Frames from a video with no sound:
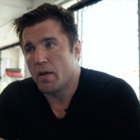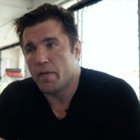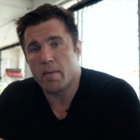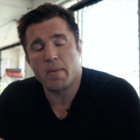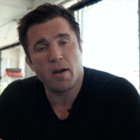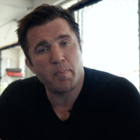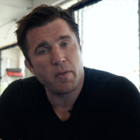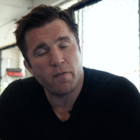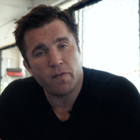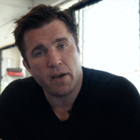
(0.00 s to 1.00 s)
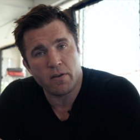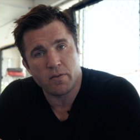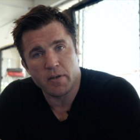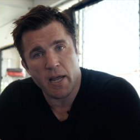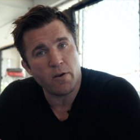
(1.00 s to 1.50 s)
They met up in the finals,
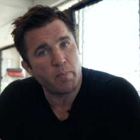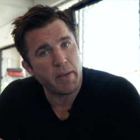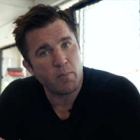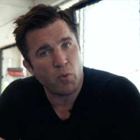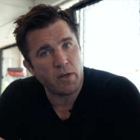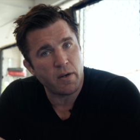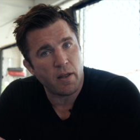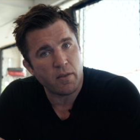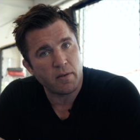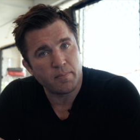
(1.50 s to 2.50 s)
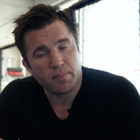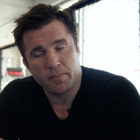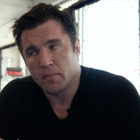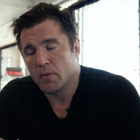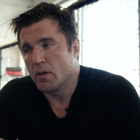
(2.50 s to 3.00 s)
and Daniel beat him one to nothing.
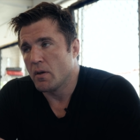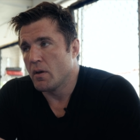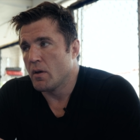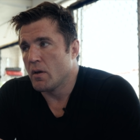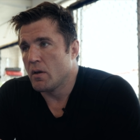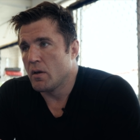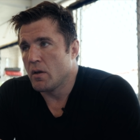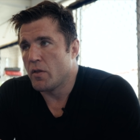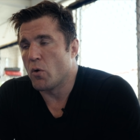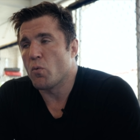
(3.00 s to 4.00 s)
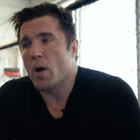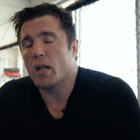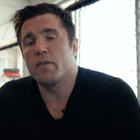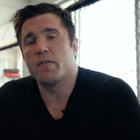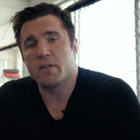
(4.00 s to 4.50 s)
The
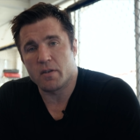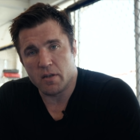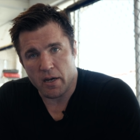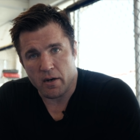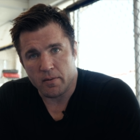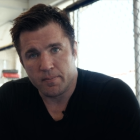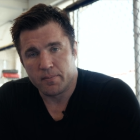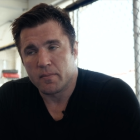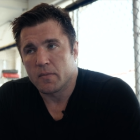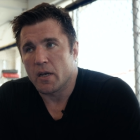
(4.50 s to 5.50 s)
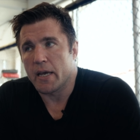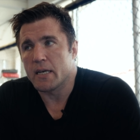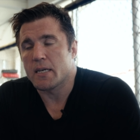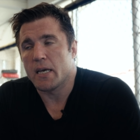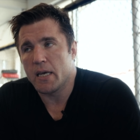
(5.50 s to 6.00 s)
relevance there
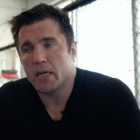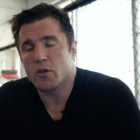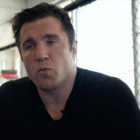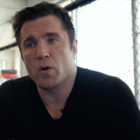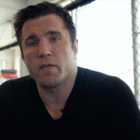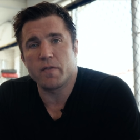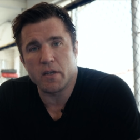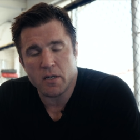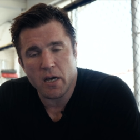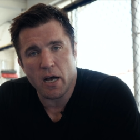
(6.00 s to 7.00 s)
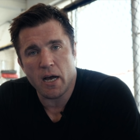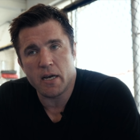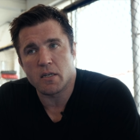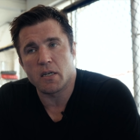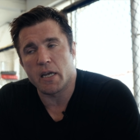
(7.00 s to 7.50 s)
is he is one of these
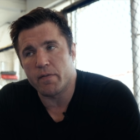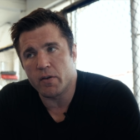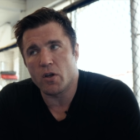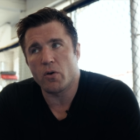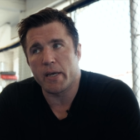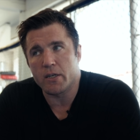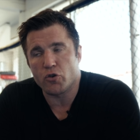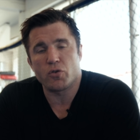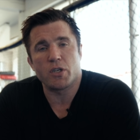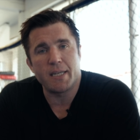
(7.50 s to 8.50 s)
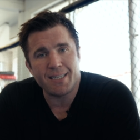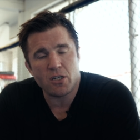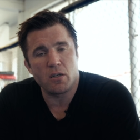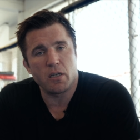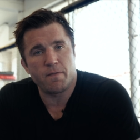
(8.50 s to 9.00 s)
guys that even though he has
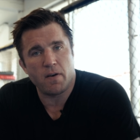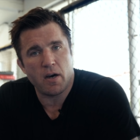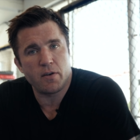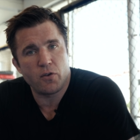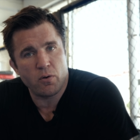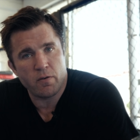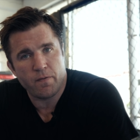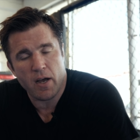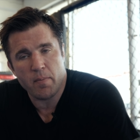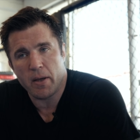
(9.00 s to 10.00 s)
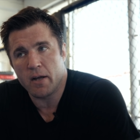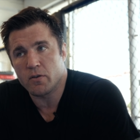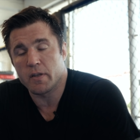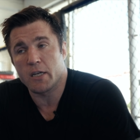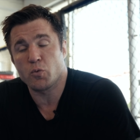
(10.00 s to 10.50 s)
traditionally fought at 205
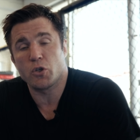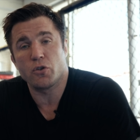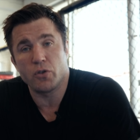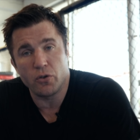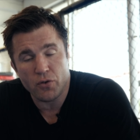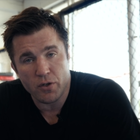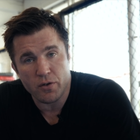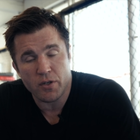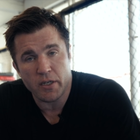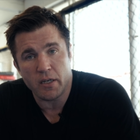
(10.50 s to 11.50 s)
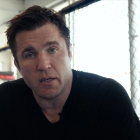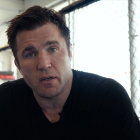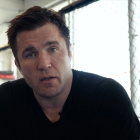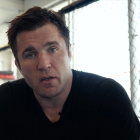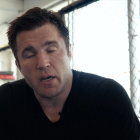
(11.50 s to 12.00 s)
pounds, and that's what you're used to
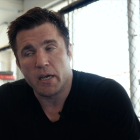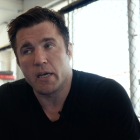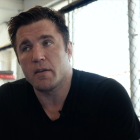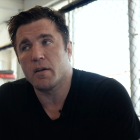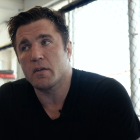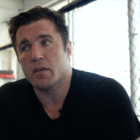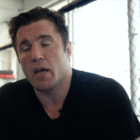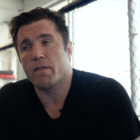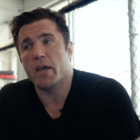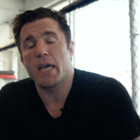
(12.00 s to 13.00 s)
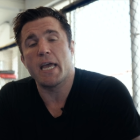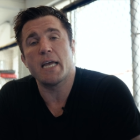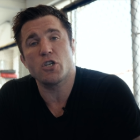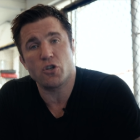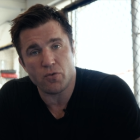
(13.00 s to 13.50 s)
seeing, he does have a
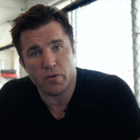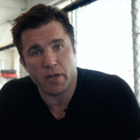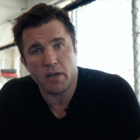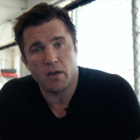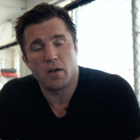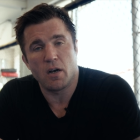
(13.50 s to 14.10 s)
history